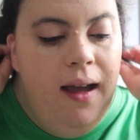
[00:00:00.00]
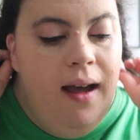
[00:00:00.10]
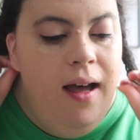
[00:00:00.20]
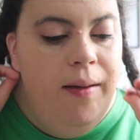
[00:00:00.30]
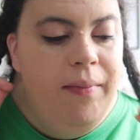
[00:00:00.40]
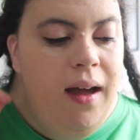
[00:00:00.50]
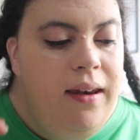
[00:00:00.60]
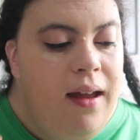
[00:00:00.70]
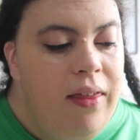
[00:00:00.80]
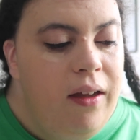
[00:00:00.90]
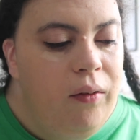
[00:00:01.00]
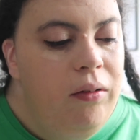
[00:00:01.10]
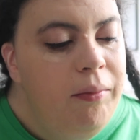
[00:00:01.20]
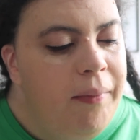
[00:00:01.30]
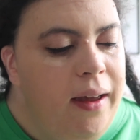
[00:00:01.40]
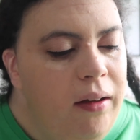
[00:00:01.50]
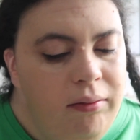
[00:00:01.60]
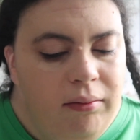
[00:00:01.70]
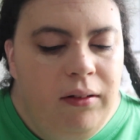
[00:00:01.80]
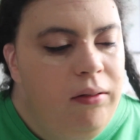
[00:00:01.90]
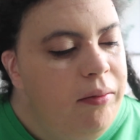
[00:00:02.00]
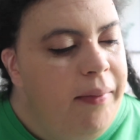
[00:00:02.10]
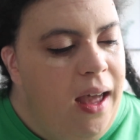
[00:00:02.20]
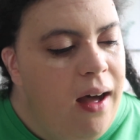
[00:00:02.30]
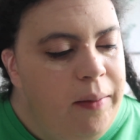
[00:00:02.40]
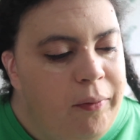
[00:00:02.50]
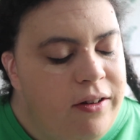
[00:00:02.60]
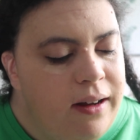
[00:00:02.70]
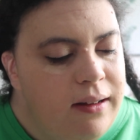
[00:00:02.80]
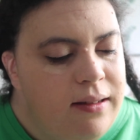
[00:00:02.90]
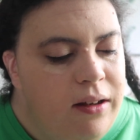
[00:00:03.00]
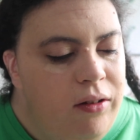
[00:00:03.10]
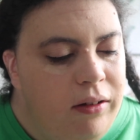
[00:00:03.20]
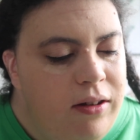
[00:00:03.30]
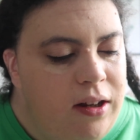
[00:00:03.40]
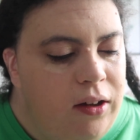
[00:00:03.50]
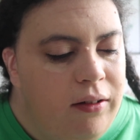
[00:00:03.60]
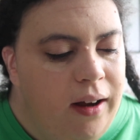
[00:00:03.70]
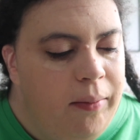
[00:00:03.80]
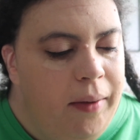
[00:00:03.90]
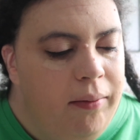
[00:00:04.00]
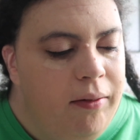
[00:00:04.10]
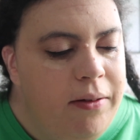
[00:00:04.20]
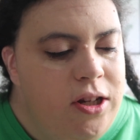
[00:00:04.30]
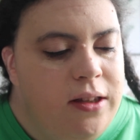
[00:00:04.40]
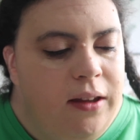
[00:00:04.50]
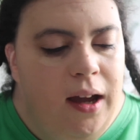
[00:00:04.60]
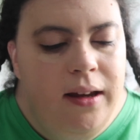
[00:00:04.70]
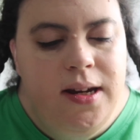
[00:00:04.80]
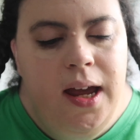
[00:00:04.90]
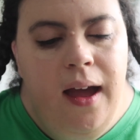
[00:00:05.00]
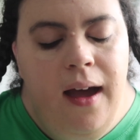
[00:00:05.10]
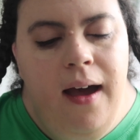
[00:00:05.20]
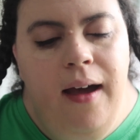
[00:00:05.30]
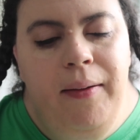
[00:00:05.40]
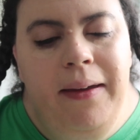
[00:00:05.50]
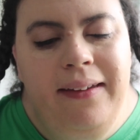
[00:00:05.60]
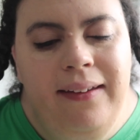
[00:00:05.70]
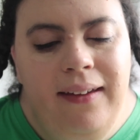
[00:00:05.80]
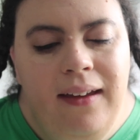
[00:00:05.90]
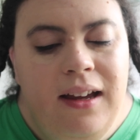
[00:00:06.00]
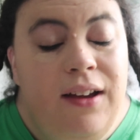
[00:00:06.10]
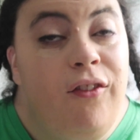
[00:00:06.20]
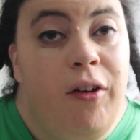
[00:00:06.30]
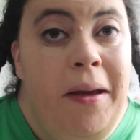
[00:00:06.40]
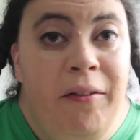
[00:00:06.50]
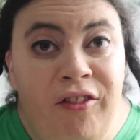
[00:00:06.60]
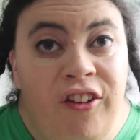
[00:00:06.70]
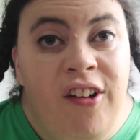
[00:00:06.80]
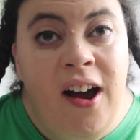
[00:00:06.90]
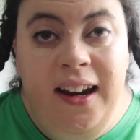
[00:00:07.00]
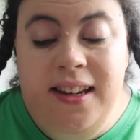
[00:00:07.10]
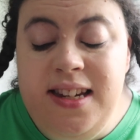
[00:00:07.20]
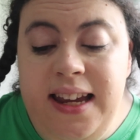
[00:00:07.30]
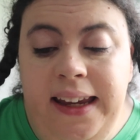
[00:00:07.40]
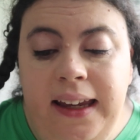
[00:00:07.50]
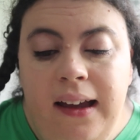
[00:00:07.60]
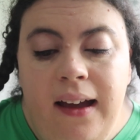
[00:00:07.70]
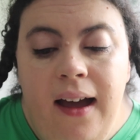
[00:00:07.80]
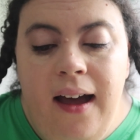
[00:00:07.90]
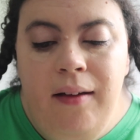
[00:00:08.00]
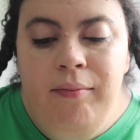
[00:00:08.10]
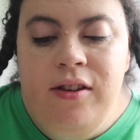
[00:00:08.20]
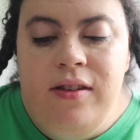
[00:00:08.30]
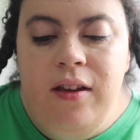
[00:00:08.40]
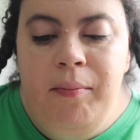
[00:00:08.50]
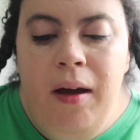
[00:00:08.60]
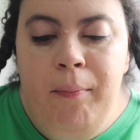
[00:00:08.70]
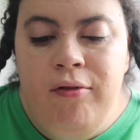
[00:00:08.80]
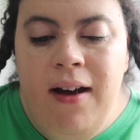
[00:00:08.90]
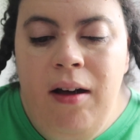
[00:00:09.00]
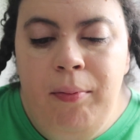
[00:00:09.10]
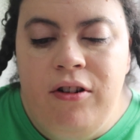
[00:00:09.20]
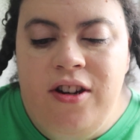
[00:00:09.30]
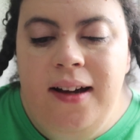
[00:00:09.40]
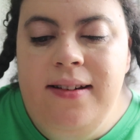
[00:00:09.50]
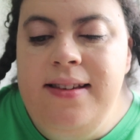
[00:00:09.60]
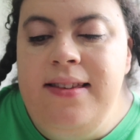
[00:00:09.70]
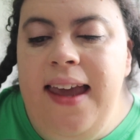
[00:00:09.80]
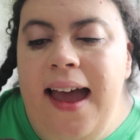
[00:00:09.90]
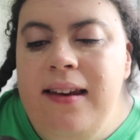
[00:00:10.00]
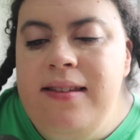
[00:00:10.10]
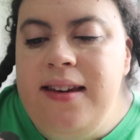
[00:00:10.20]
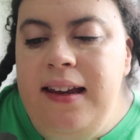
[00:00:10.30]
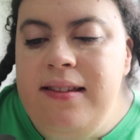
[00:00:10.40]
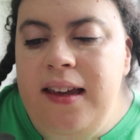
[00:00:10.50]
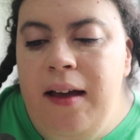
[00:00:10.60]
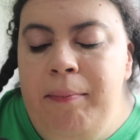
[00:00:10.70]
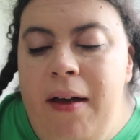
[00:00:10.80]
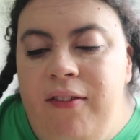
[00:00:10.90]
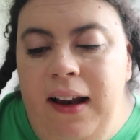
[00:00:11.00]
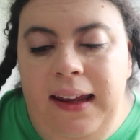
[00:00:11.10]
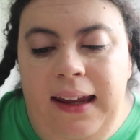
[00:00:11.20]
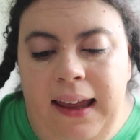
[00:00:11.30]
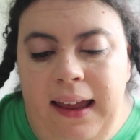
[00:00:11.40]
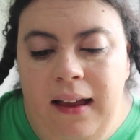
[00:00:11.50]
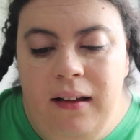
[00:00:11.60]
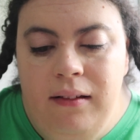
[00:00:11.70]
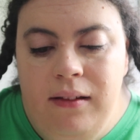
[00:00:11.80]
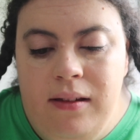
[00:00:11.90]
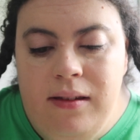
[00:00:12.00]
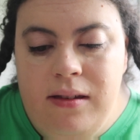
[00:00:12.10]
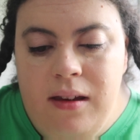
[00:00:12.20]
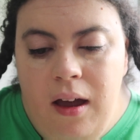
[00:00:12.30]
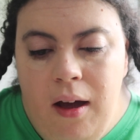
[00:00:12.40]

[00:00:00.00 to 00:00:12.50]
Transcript: Another, all my eye products are non-Dior at the moment, which is good for a bit of variety. So my brow product is the Anastasia Beverly Hills.